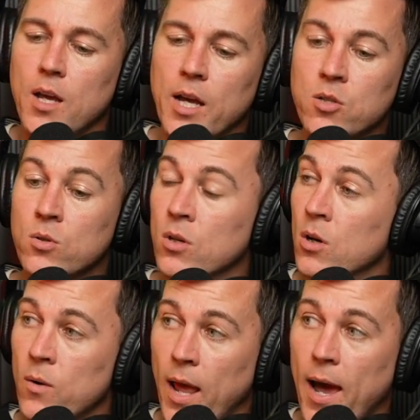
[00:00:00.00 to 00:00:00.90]
and you can
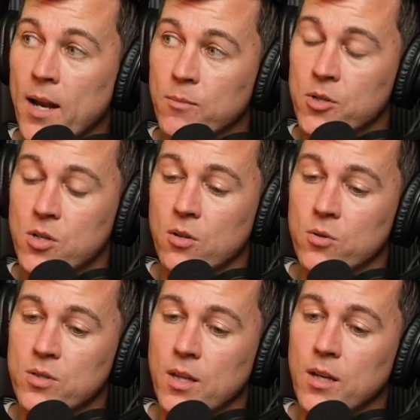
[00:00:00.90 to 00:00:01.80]
go and add a bunch of
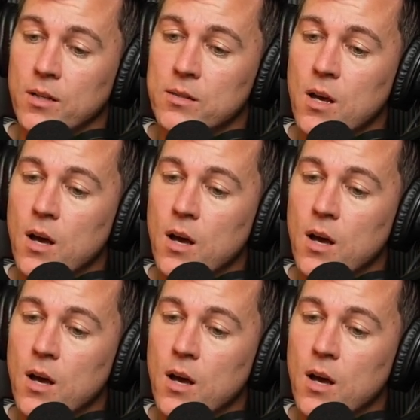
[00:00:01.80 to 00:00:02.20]
those things.